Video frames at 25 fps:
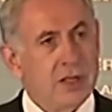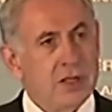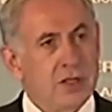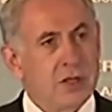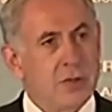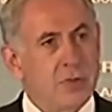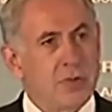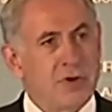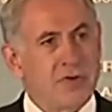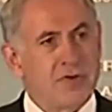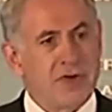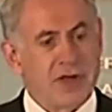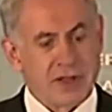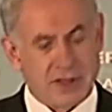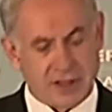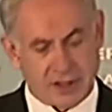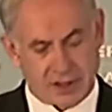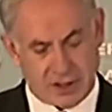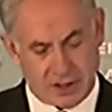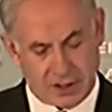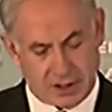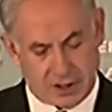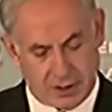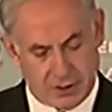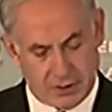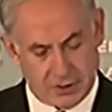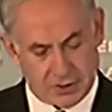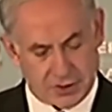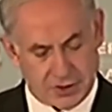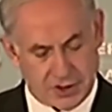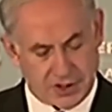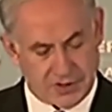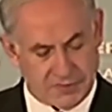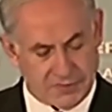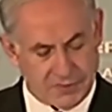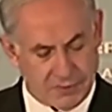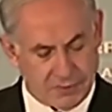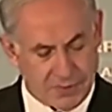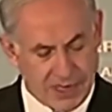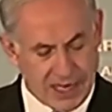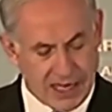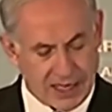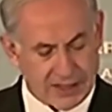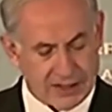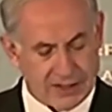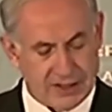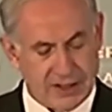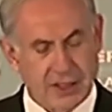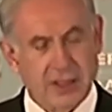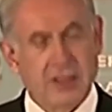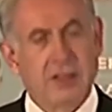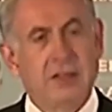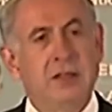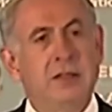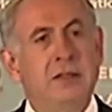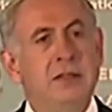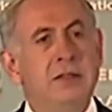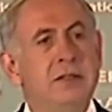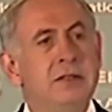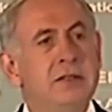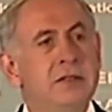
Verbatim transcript: to prevent the conclusion of a bad deal